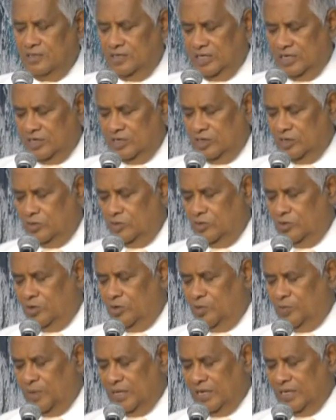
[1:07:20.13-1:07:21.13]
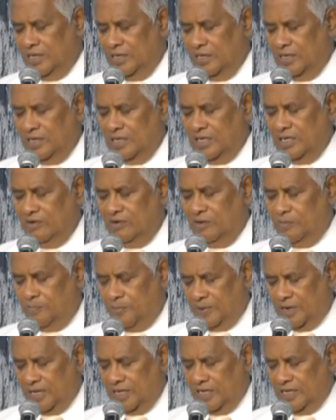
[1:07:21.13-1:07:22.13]
that in no way your
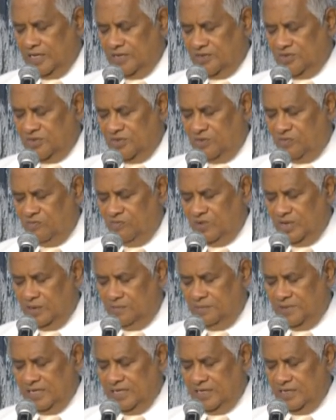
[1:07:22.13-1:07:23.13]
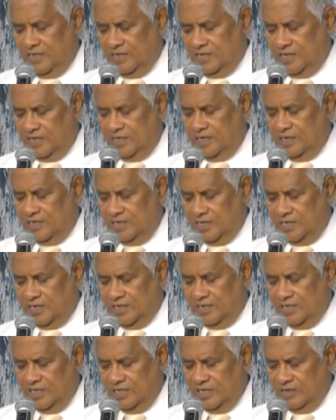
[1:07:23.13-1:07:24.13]
prayers will be
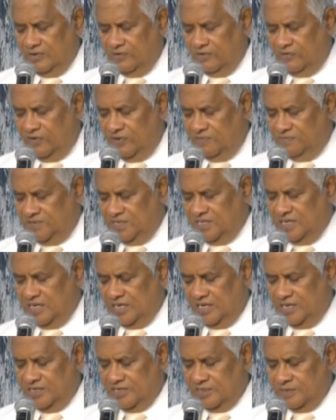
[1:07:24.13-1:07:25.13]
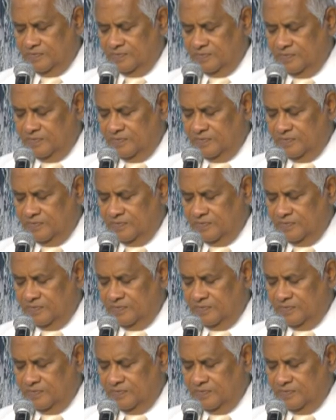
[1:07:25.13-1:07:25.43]
hindered. 58.